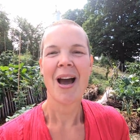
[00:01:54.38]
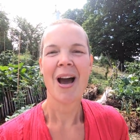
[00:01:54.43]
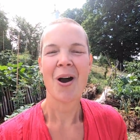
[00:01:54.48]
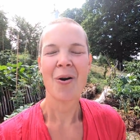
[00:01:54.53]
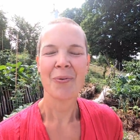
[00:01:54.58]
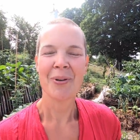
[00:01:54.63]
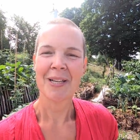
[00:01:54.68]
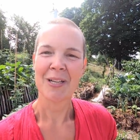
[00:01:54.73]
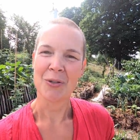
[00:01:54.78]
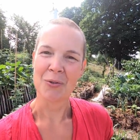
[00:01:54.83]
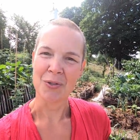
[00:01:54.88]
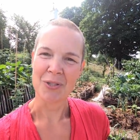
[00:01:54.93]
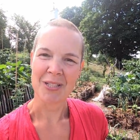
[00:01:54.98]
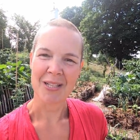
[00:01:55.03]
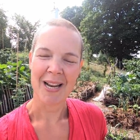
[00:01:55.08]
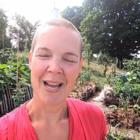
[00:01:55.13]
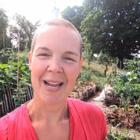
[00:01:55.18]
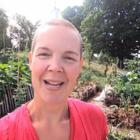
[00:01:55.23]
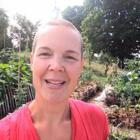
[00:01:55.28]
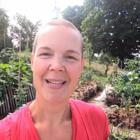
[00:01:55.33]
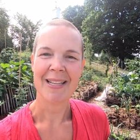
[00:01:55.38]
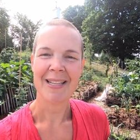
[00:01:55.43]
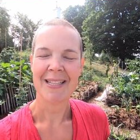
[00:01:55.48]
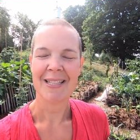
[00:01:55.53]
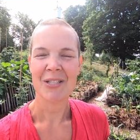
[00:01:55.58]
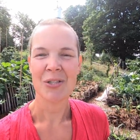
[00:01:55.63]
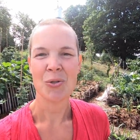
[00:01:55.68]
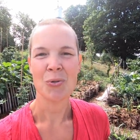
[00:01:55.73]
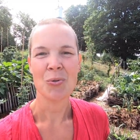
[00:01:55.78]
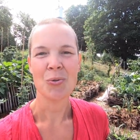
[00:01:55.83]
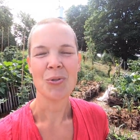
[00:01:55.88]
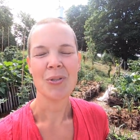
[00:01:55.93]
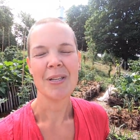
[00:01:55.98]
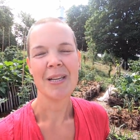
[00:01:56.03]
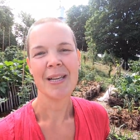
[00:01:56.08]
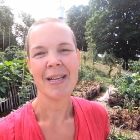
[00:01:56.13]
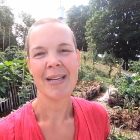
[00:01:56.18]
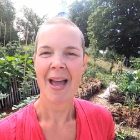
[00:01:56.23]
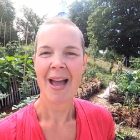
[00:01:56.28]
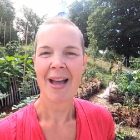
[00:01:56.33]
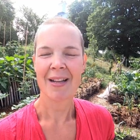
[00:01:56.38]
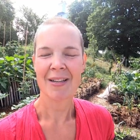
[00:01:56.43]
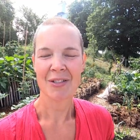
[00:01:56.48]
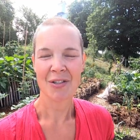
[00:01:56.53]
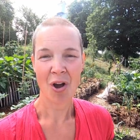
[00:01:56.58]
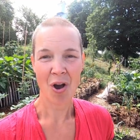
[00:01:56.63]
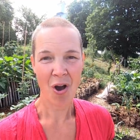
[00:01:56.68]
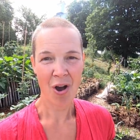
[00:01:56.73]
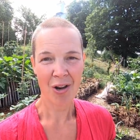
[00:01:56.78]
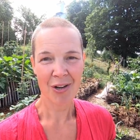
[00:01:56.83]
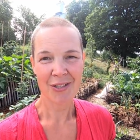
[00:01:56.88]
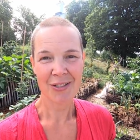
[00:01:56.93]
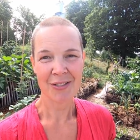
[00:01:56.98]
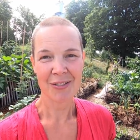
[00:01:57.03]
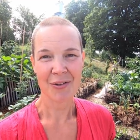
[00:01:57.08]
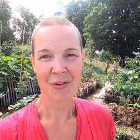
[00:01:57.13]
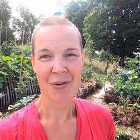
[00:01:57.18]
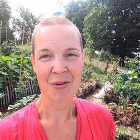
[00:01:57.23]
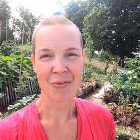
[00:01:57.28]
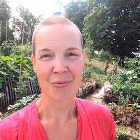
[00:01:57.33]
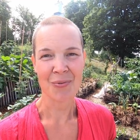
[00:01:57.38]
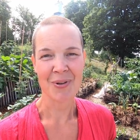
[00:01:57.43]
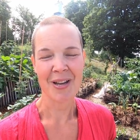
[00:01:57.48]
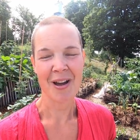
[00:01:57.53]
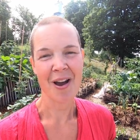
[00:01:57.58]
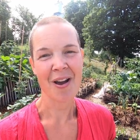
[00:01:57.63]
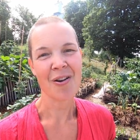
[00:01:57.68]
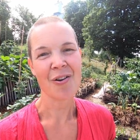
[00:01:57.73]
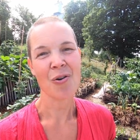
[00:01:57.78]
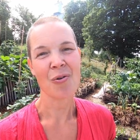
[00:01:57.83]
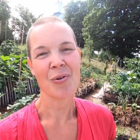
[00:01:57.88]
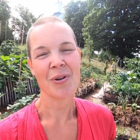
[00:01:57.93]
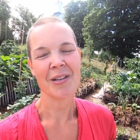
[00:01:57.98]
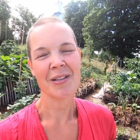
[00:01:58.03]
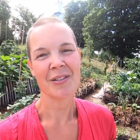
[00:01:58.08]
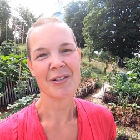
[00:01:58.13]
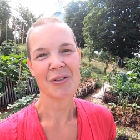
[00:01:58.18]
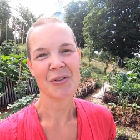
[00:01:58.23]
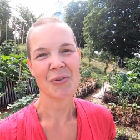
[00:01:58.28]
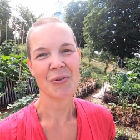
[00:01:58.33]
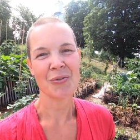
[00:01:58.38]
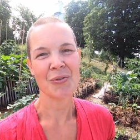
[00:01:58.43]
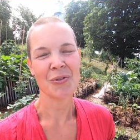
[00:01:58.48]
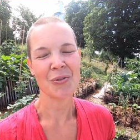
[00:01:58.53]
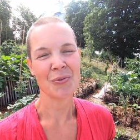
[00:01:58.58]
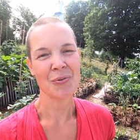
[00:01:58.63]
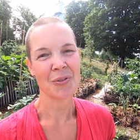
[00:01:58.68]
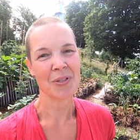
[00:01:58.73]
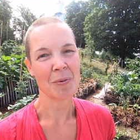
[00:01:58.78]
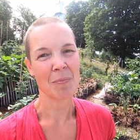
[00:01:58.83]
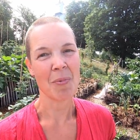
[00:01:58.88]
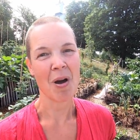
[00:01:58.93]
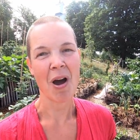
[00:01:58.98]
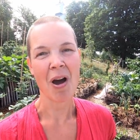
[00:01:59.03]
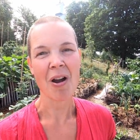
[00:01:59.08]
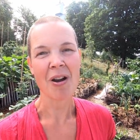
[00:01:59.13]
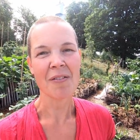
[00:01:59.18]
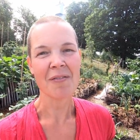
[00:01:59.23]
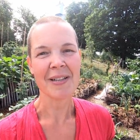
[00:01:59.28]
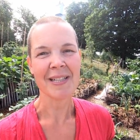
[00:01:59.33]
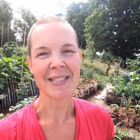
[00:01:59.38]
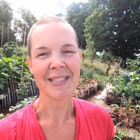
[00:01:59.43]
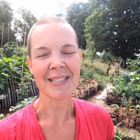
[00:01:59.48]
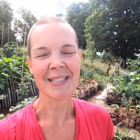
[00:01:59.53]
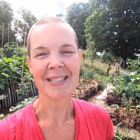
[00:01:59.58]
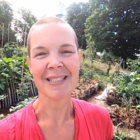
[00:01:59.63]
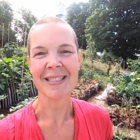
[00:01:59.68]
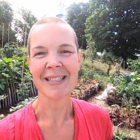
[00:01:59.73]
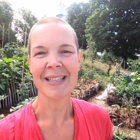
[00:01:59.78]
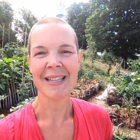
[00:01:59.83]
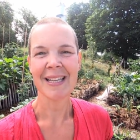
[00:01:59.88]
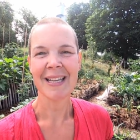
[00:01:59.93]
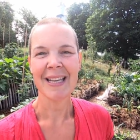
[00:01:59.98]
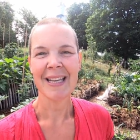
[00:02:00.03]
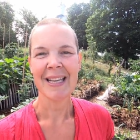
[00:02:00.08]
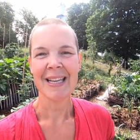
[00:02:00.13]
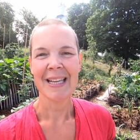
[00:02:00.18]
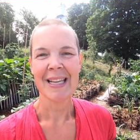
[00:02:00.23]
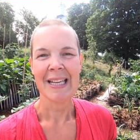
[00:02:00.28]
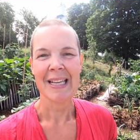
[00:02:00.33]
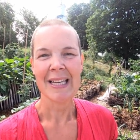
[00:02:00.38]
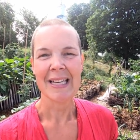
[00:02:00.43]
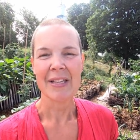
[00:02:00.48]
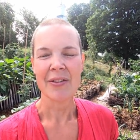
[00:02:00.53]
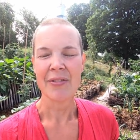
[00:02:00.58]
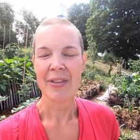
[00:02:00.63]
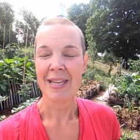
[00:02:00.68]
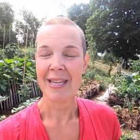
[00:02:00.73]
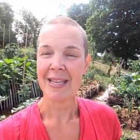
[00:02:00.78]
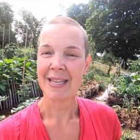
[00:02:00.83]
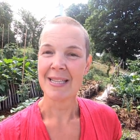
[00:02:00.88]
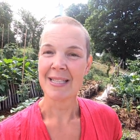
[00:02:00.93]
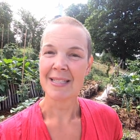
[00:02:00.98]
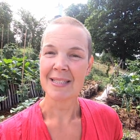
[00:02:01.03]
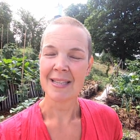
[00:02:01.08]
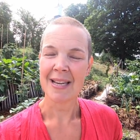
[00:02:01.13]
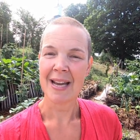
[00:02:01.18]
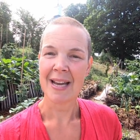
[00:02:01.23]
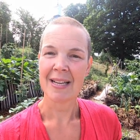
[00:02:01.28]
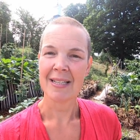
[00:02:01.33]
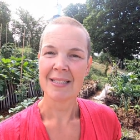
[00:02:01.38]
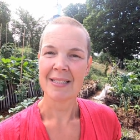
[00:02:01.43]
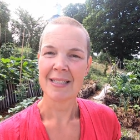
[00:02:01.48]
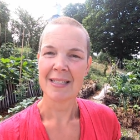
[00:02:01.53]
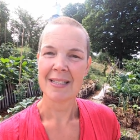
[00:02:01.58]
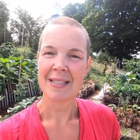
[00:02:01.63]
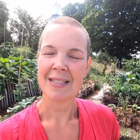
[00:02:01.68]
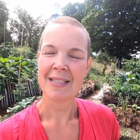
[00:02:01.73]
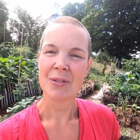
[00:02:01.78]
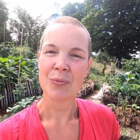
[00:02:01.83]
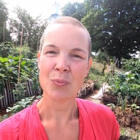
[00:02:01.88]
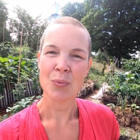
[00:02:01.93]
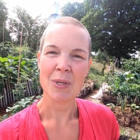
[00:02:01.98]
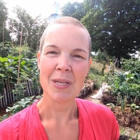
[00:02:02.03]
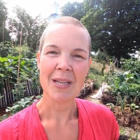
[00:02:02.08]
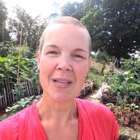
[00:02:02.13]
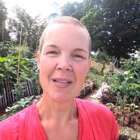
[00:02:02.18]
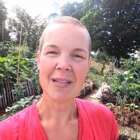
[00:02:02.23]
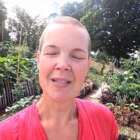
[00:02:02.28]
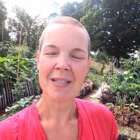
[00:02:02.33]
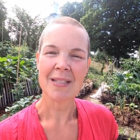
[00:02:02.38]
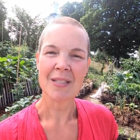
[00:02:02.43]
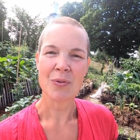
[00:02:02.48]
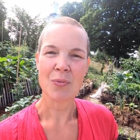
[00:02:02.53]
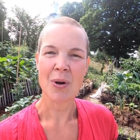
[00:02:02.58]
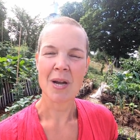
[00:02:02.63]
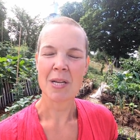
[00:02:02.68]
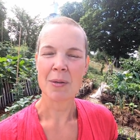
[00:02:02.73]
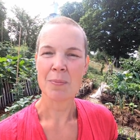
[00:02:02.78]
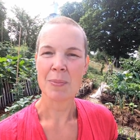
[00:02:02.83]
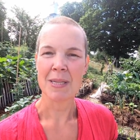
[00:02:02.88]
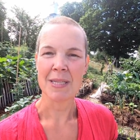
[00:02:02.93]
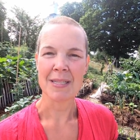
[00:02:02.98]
how it looks like in June and also we are going to do some harvest. Uh, thing is that this week is quite